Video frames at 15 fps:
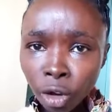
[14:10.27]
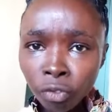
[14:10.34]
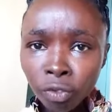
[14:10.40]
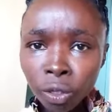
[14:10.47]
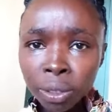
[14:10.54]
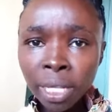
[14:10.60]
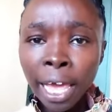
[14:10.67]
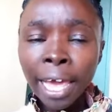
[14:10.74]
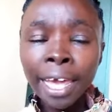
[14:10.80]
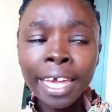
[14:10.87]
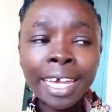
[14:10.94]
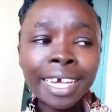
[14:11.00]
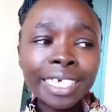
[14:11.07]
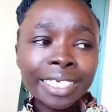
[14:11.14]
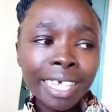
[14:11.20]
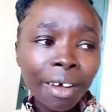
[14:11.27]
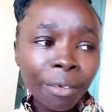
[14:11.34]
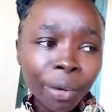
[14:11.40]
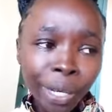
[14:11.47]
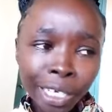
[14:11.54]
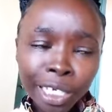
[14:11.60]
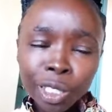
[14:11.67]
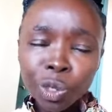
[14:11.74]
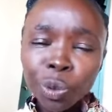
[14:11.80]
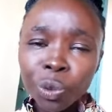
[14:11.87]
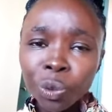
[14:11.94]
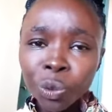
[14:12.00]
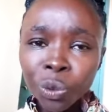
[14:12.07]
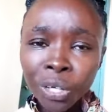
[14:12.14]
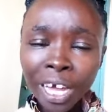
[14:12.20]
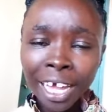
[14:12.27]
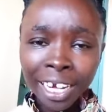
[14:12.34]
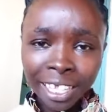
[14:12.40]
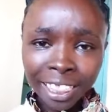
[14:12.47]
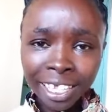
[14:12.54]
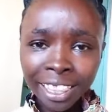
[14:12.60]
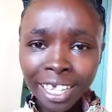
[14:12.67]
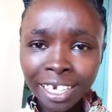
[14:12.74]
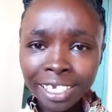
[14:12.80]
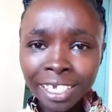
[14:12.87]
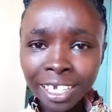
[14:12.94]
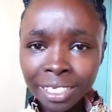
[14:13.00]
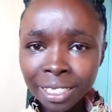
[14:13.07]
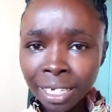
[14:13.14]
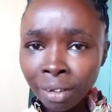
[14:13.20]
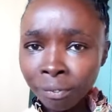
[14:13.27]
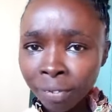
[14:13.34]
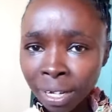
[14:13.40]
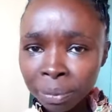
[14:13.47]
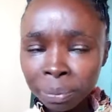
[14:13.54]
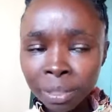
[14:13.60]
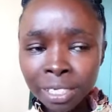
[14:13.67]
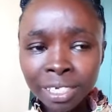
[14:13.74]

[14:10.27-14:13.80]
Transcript: Of course, he is ready to do anything that he has never